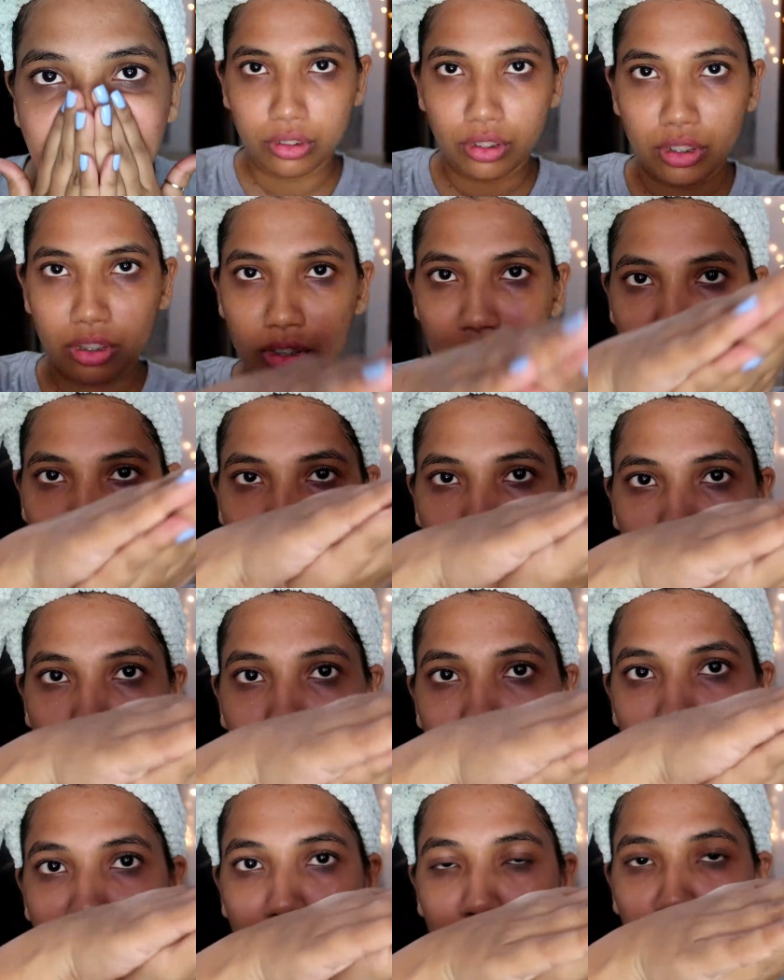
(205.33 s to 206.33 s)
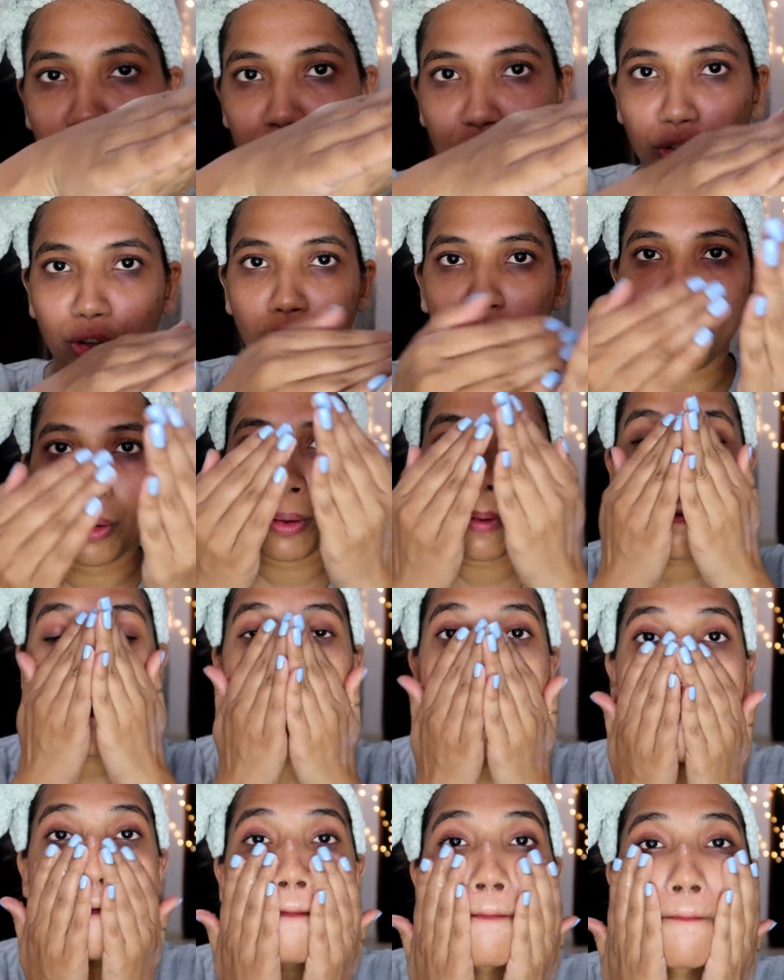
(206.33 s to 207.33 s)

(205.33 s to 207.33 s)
Just taking some water